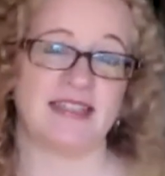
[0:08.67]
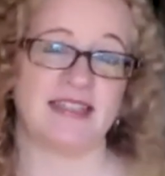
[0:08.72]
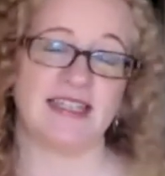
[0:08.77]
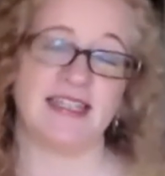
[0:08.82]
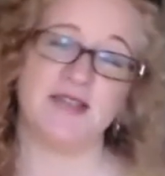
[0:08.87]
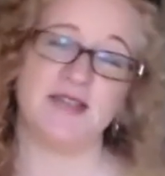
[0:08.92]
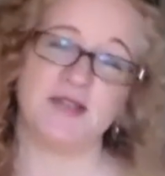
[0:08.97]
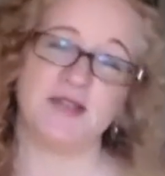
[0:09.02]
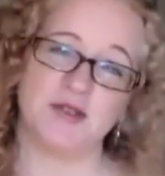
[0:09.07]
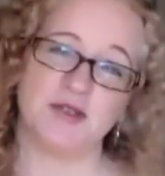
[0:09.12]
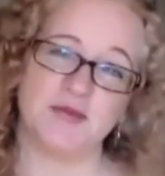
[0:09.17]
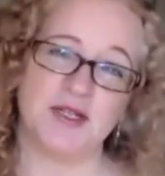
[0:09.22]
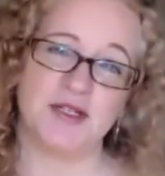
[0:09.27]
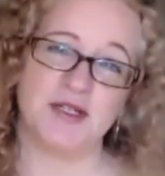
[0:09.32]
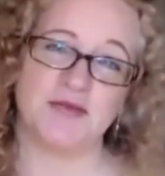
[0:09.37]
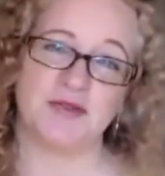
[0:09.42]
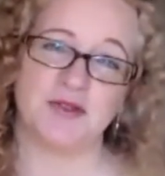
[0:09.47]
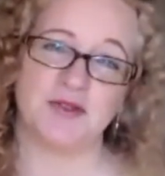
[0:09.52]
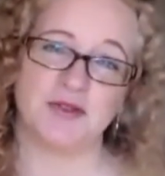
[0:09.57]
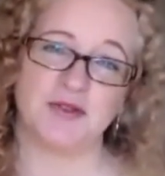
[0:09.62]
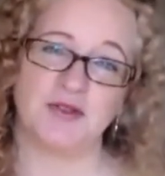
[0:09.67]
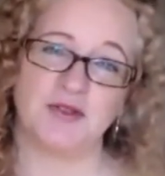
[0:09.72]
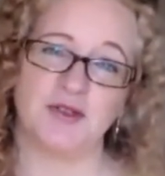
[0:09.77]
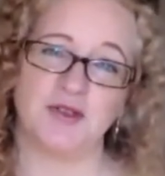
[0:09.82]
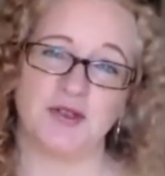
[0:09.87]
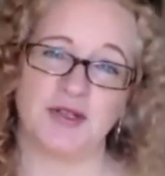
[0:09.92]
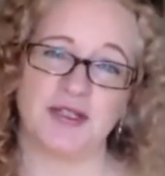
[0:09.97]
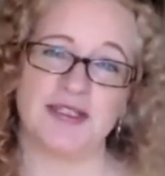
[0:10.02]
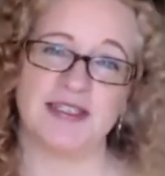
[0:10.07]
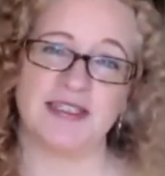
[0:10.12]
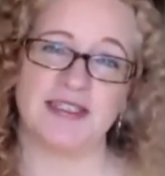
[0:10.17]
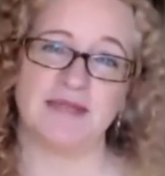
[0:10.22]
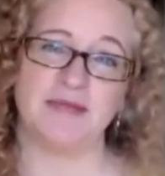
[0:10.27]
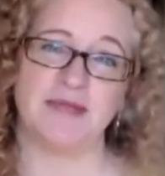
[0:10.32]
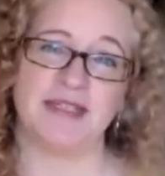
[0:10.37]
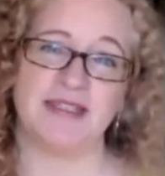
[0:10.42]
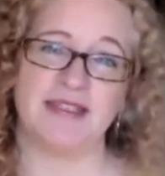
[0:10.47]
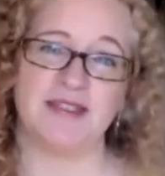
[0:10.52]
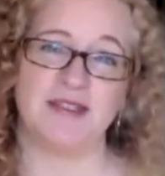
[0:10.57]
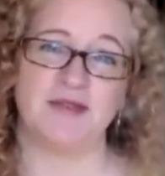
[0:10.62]
Thank you so much for trusting
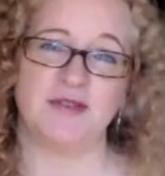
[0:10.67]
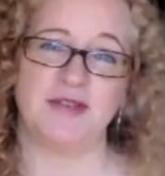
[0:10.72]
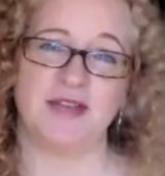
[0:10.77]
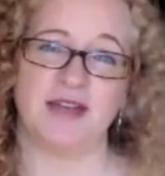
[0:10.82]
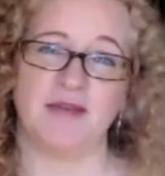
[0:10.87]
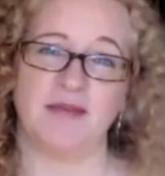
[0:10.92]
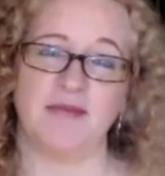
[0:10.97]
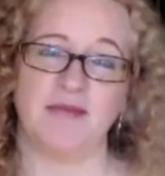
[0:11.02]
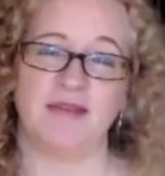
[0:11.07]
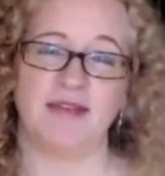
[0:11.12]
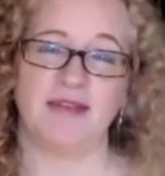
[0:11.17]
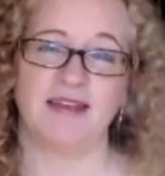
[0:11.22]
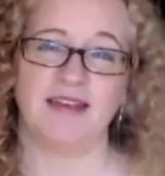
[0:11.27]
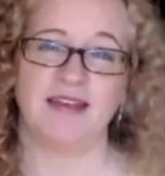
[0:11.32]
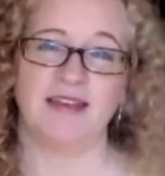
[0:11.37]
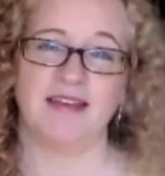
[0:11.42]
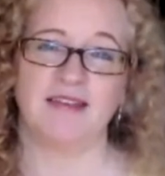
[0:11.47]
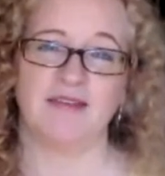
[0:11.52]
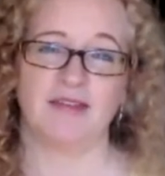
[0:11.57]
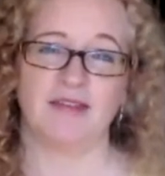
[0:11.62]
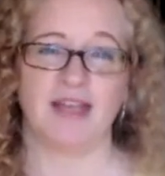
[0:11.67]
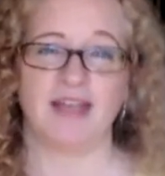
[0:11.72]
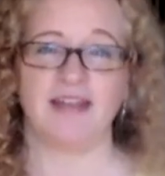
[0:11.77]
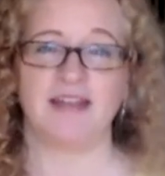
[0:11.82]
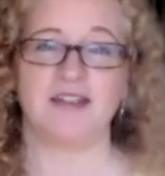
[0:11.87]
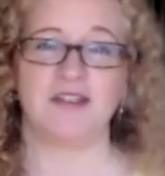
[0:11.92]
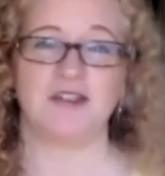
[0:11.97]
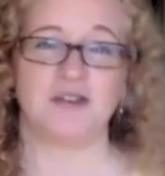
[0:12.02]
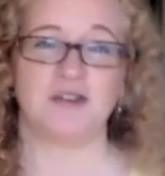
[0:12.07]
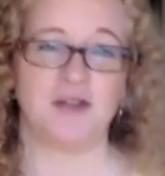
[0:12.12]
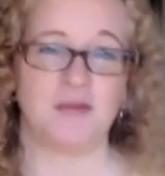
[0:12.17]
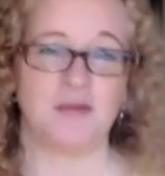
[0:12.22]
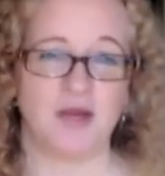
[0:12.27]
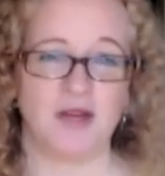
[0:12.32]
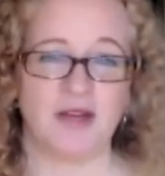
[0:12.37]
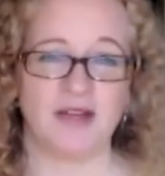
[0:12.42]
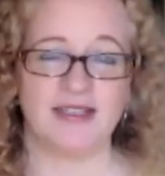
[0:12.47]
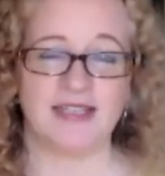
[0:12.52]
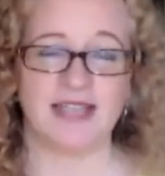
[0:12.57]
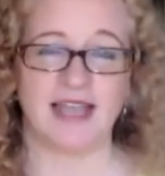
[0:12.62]
me to come flying into your inbox.